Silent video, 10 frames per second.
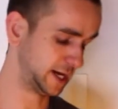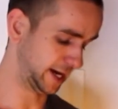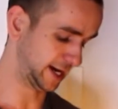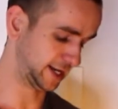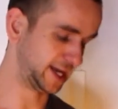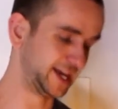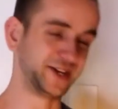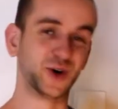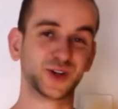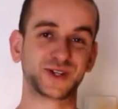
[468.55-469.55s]
and
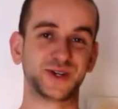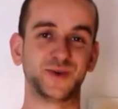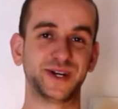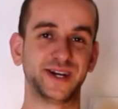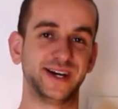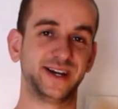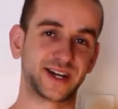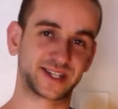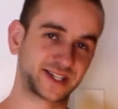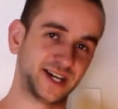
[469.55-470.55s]
you also don't want to
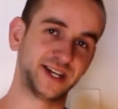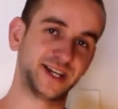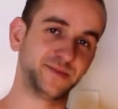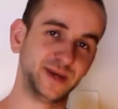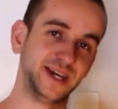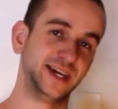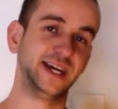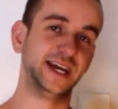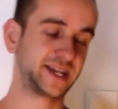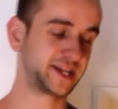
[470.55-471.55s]
like start
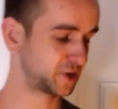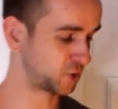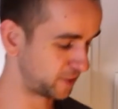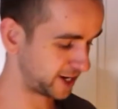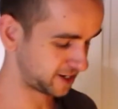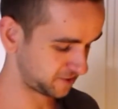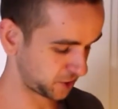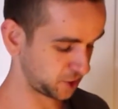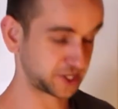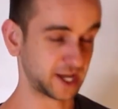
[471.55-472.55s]
hitting your group head with
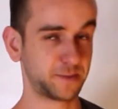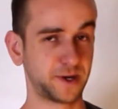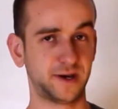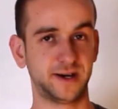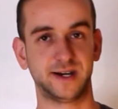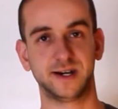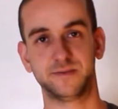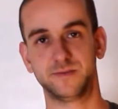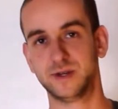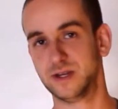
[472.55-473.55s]
your tamper